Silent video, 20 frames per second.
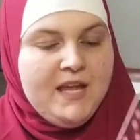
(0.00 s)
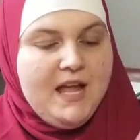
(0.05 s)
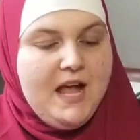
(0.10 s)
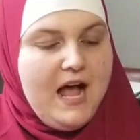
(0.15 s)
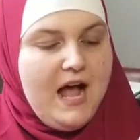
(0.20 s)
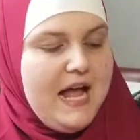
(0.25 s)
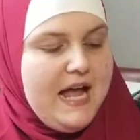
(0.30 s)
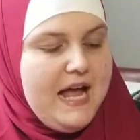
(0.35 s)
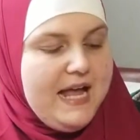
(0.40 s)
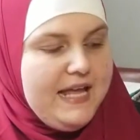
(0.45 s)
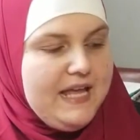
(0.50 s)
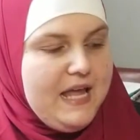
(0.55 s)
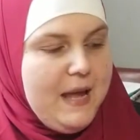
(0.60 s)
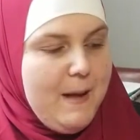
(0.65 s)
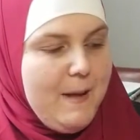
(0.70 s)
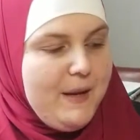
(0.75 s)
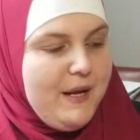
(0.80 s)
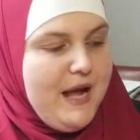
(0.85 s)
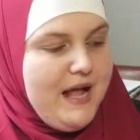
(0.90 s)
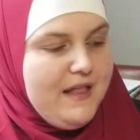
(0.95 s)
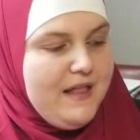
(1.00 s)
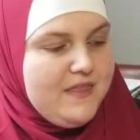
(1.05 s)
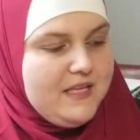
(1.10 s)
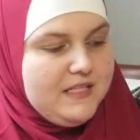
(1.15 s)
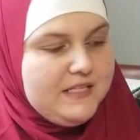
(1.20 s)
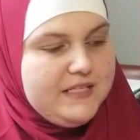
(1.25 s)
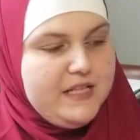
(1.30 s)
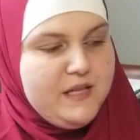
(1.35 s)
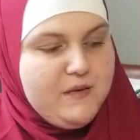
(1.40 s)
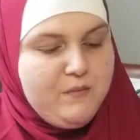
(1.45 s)
I got this
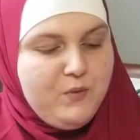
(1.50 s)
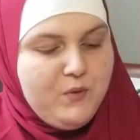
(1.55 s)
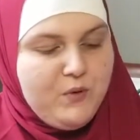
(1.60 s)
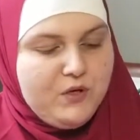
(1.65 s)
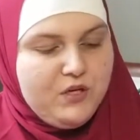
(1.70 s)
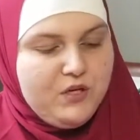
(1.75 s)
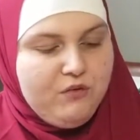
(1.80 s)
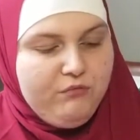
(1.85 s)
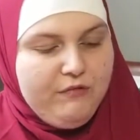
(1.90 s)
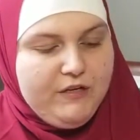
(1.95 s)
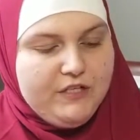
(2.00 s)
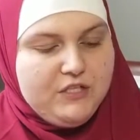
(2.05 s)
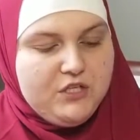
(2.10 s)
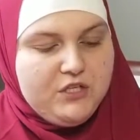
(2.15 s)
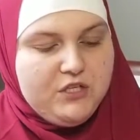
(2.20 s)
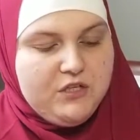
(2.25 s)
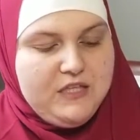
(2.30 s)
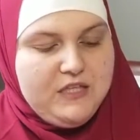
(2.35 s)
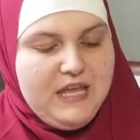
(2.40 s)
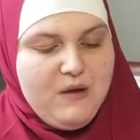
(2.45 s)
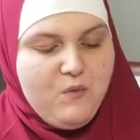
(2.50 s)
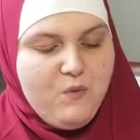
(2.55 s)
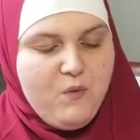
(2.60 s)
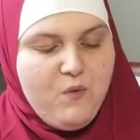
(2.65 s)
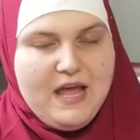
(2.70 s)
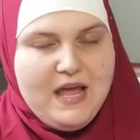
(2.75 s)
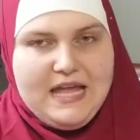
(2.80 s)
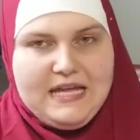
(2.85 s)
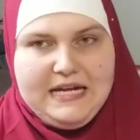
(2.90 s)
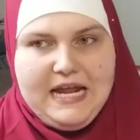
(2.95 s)
clipboard originally
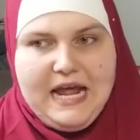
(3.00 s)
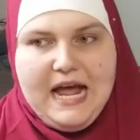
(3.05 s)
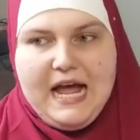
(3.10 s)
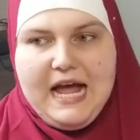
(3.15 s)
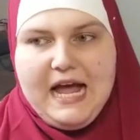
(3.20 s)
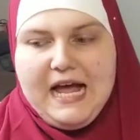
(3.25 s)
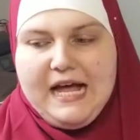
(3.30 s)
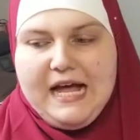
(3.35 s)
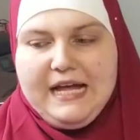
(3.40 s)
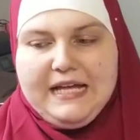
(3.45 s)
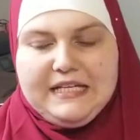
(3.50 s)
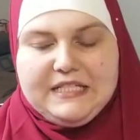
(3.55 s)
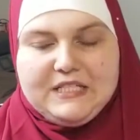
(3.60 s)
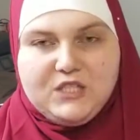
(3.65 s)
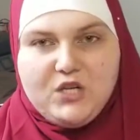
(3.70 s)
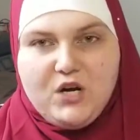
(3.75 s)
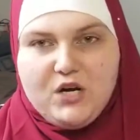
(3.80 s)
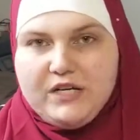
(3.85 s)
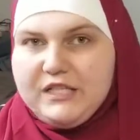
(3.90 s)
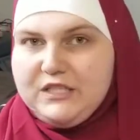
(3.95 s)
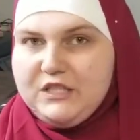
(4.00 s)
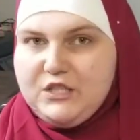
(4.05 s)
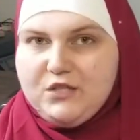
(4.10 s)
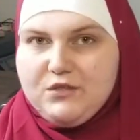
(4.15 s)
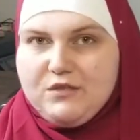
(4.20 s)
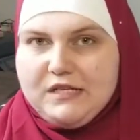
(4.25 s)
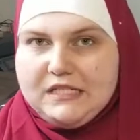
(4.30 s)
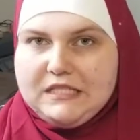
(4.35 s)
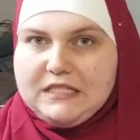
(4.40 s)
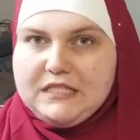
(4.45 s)
when I started
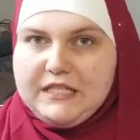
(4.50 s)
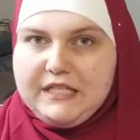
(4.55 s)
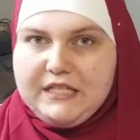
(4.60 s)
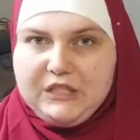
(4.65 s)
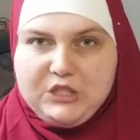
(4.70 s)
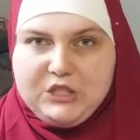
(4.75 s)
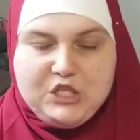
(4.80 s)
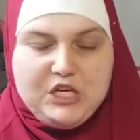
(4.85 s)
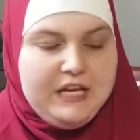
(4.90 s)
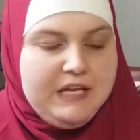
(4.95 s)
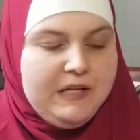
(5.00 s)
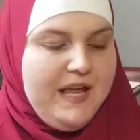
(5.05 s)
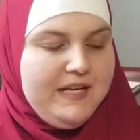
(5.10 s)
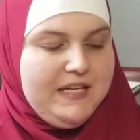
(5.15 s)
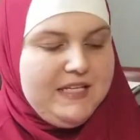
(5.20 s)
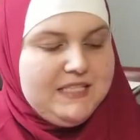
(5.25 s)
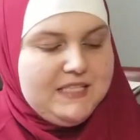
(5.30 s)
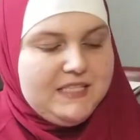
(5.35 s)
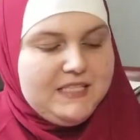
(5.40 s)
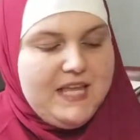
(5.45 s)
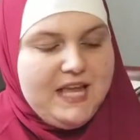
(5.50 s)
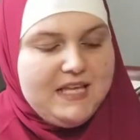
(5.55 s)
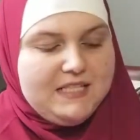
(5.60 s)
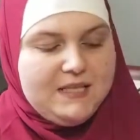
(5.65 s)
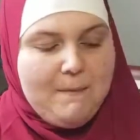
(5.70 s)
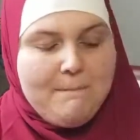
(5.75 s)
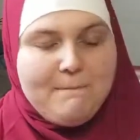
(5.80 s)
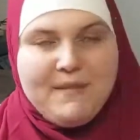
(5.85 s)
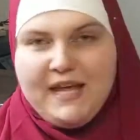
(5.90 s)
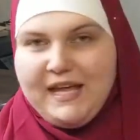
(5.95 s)
student teaching, and it says
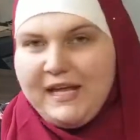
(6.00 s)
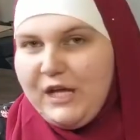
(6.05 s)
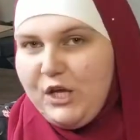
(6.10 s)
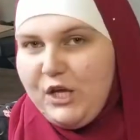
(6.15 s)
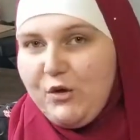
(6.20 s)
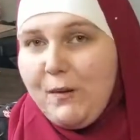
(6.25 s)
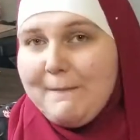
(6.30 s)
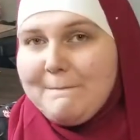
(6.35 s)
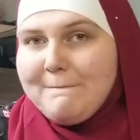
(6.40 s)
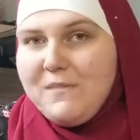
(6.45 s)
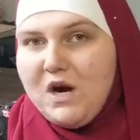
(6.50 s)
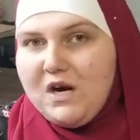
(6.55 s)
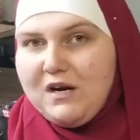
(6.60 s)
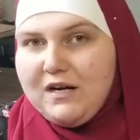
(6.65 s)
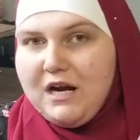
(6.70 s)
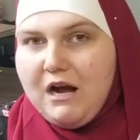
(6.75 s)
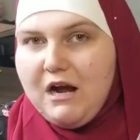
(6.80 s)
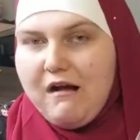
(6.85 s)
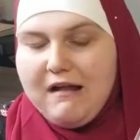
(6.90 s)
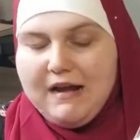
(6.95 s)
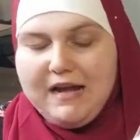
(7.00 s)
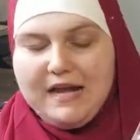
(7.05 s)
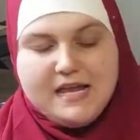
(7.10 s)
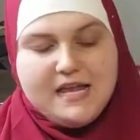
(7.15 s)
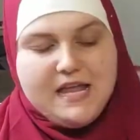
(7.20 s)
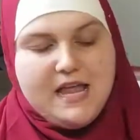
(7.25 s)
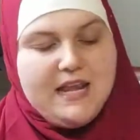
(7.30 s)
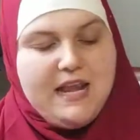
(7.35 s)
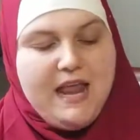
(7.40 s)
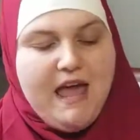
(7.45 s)
make your mark on
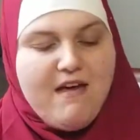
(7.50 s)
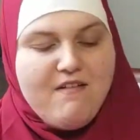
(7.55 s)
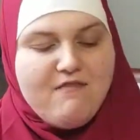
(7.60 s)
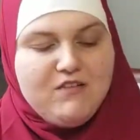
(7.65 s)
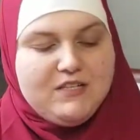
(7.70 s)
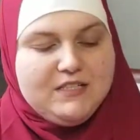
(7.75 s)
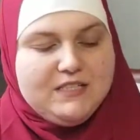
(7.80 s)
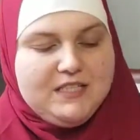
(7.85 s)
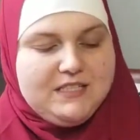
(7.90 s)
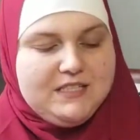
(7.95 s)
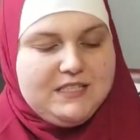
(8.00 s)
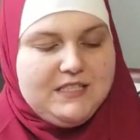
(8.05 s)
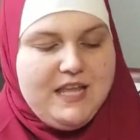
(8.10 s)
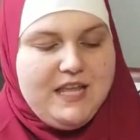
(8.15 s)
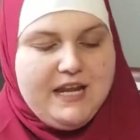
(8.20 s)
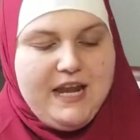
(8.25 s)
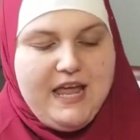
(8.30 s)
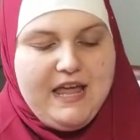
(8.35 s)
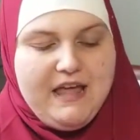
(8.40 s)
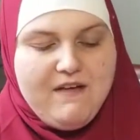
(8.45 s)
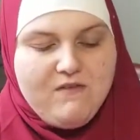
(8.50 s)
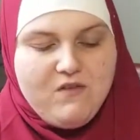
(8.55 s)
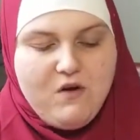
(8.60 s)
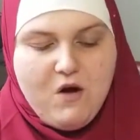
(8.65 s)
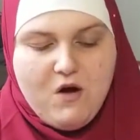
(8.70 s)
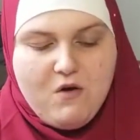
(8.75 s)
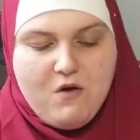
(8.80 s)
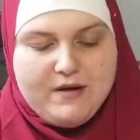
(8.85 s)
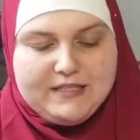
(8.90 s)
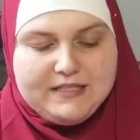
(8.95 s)
it, and ever since then I have
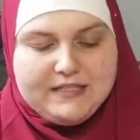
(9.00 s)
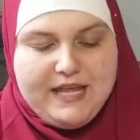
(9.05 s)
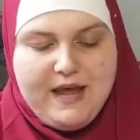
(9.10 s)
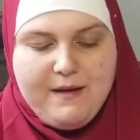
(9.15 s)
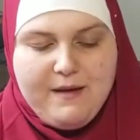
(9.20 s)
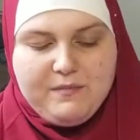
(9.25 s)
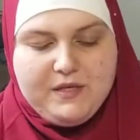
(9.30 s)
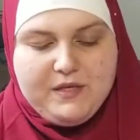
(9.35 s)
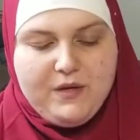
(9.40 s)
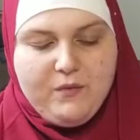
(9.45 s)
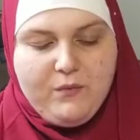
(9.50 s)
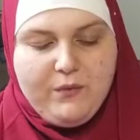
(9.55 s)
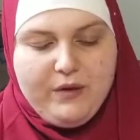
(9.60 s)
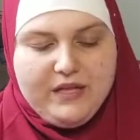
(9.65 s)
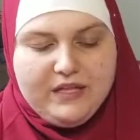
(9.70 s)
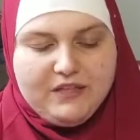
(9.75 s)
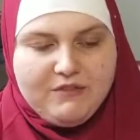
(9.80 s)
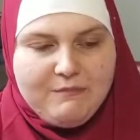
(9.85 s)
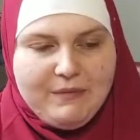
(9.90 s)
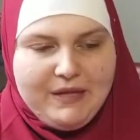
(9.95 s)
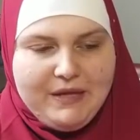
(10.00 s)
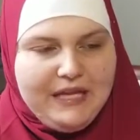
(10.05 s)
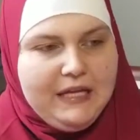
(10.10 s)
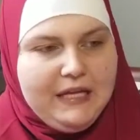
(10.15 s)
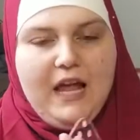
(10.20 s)
always kept it with me.